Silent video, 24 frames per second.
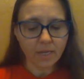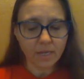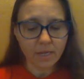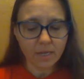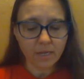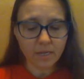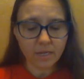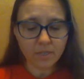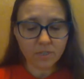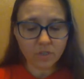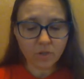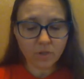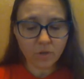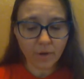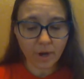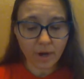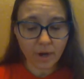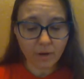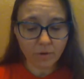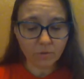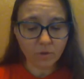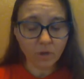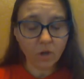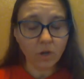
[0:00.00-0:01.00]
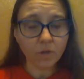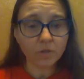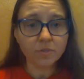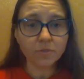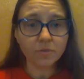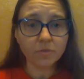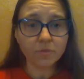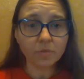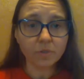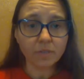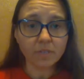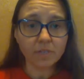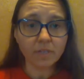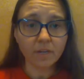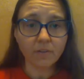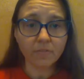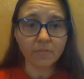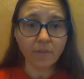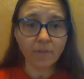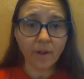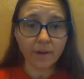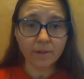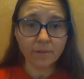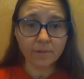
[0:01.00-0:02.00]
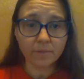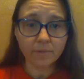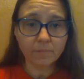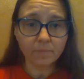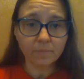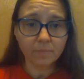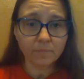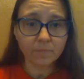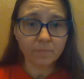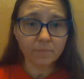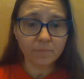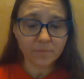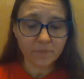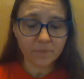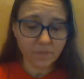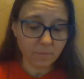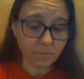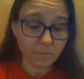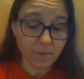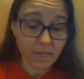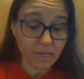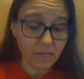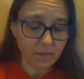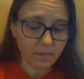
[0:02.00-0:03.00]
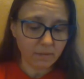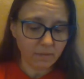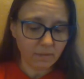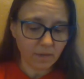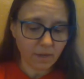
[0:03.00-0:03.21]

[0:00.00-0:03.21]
His crown also looks like fire to me.